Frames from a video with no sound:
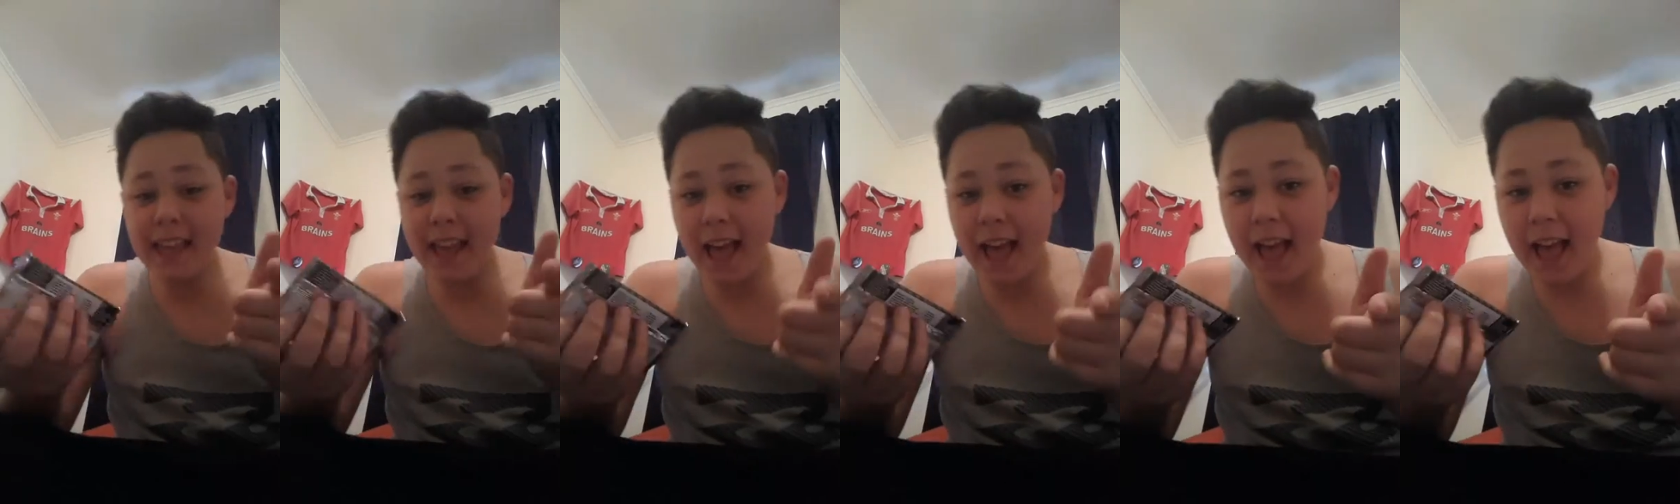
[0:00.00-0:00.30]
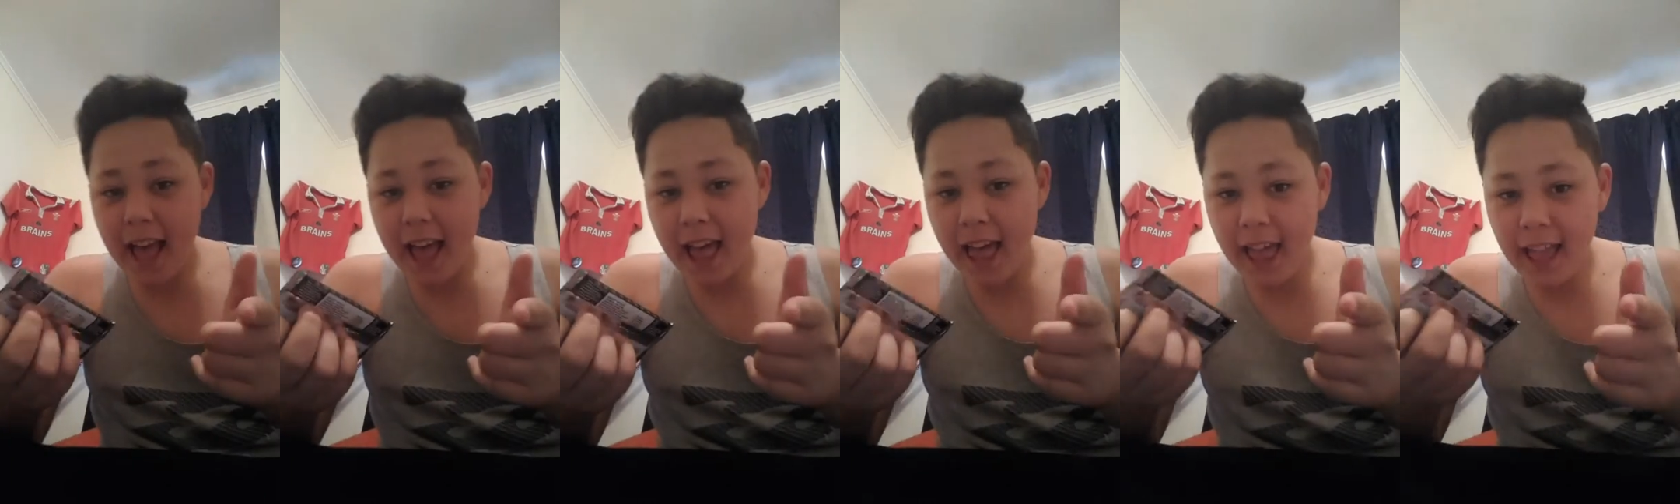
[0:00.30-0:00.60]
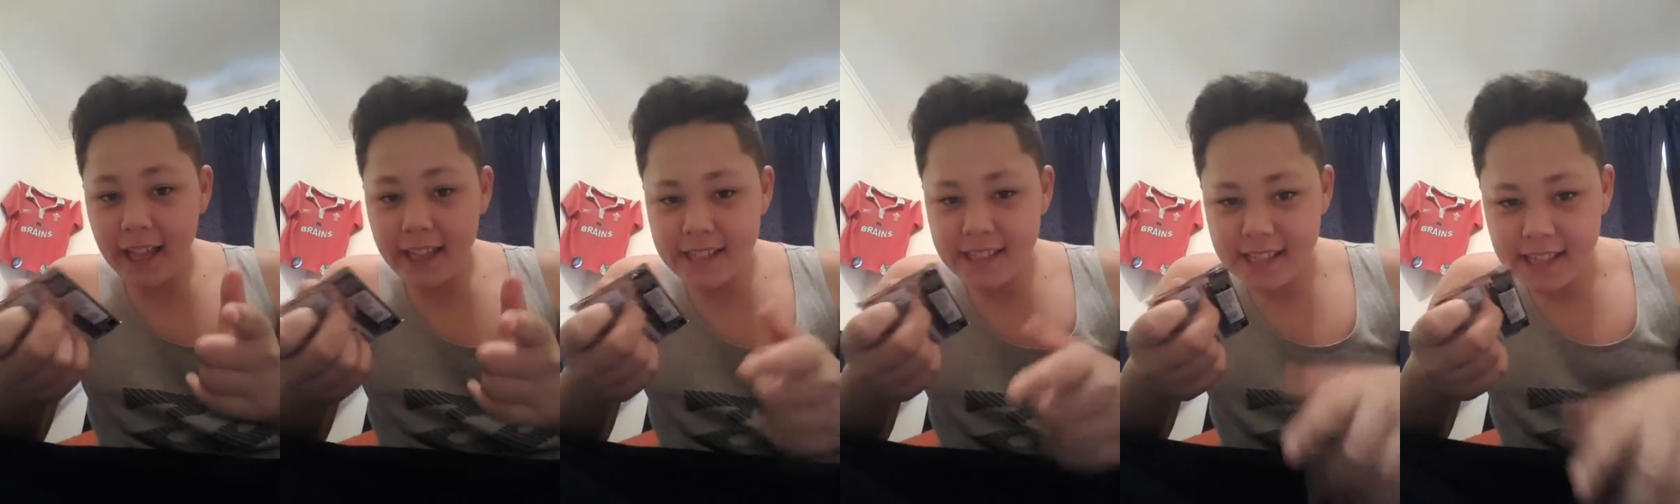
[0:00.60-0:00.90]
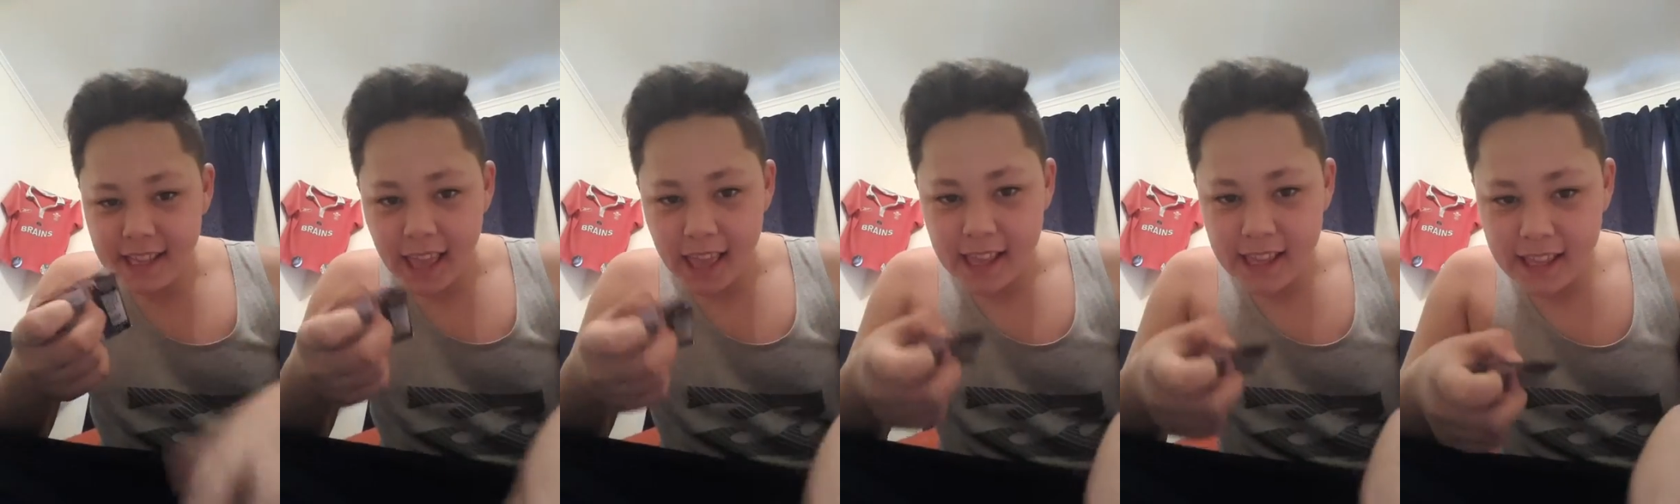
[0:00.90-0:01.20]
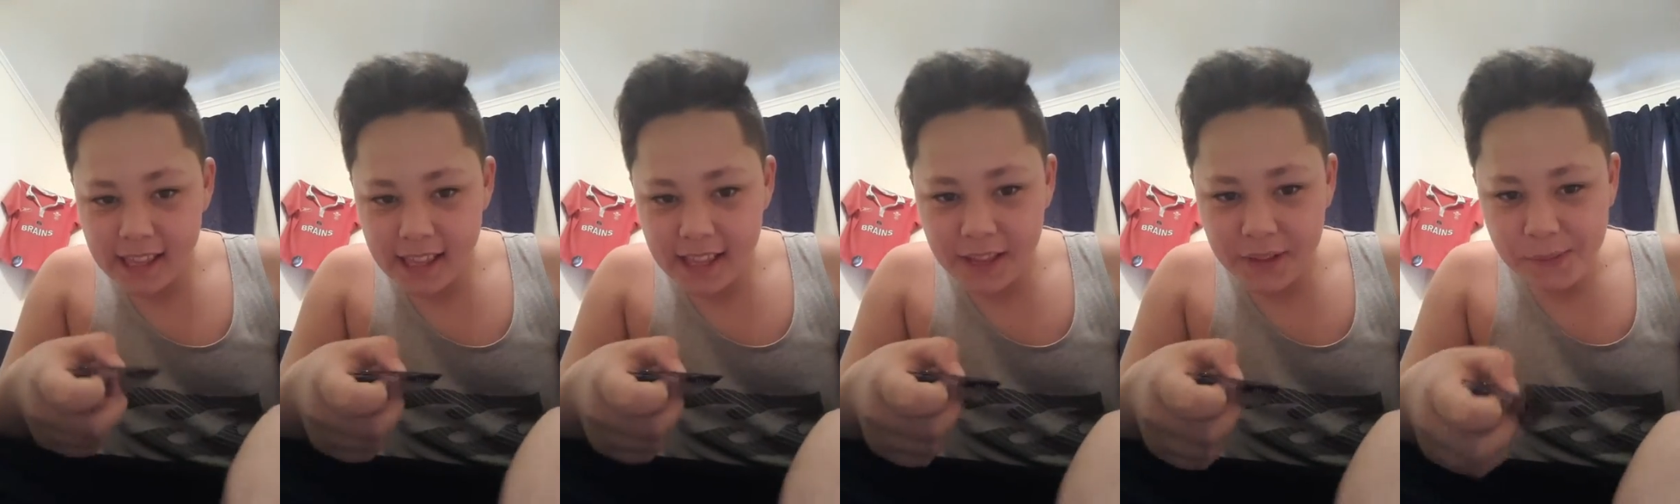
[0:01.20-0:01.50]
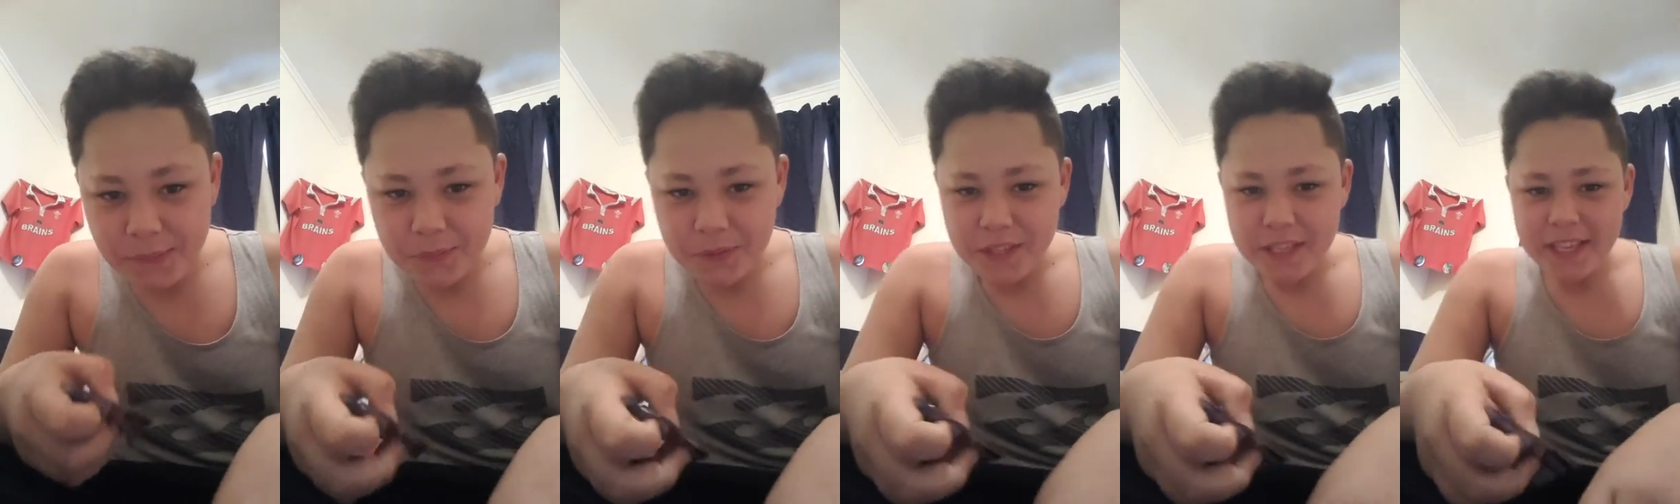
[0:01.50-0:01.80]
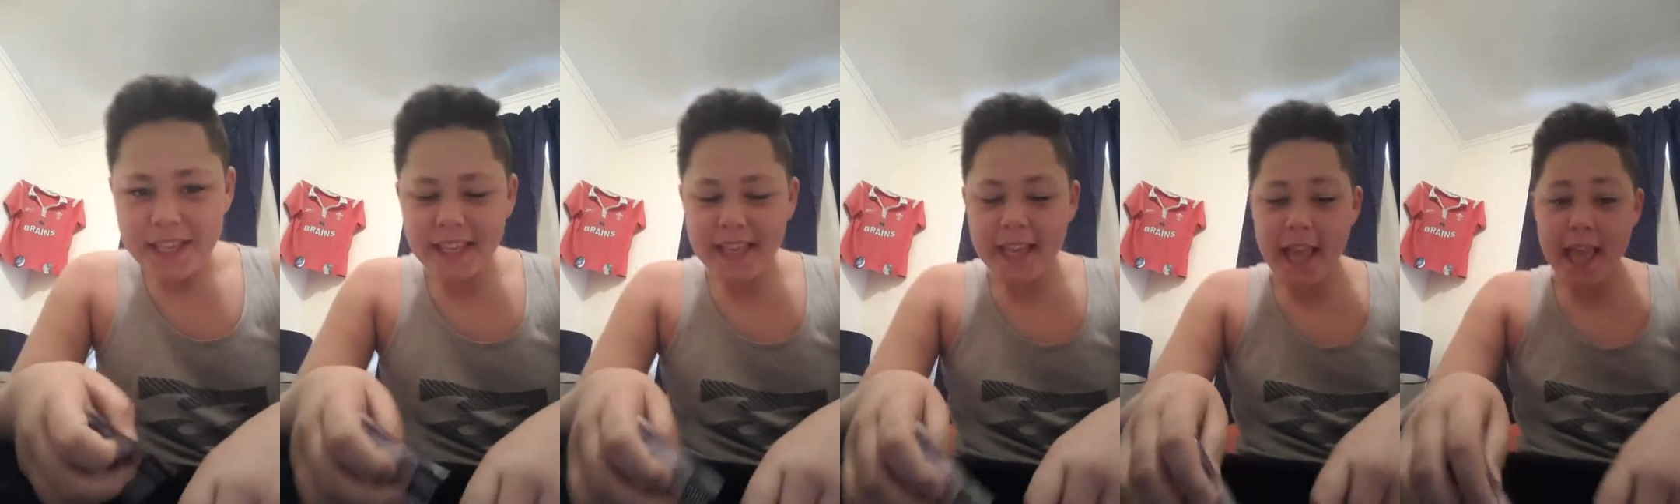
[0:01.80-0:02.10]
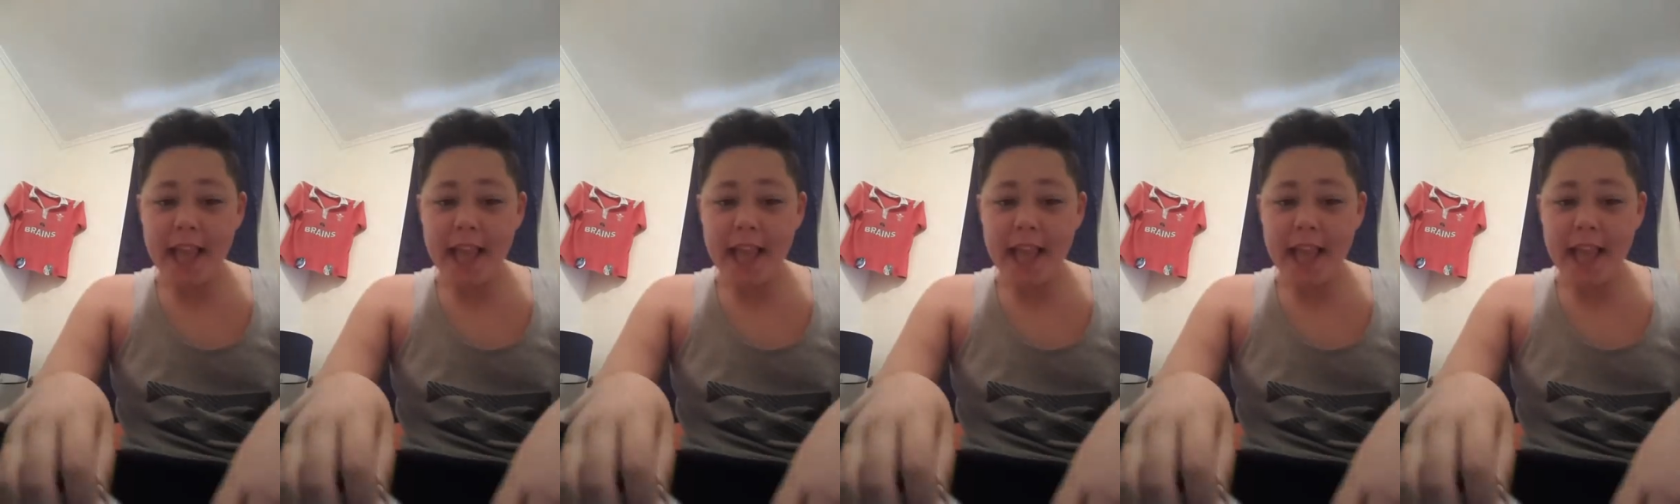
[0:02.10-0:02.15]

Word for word: guys kft